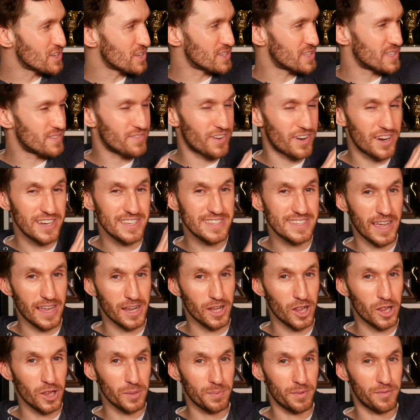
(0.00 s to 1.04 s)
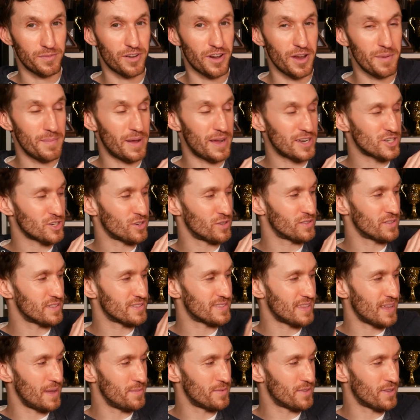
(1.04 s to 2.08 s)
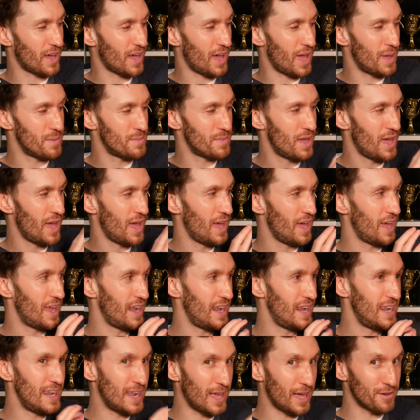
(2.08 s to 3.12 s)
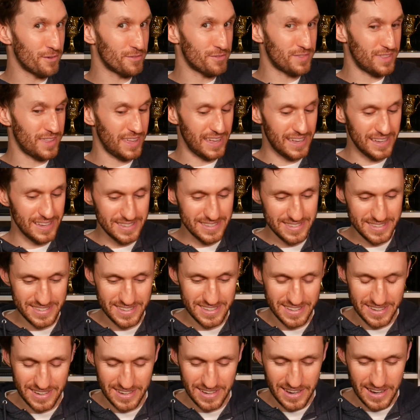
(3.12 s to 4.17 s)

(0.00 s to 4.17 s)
because they're very subtle but very magical at the same time. Love these.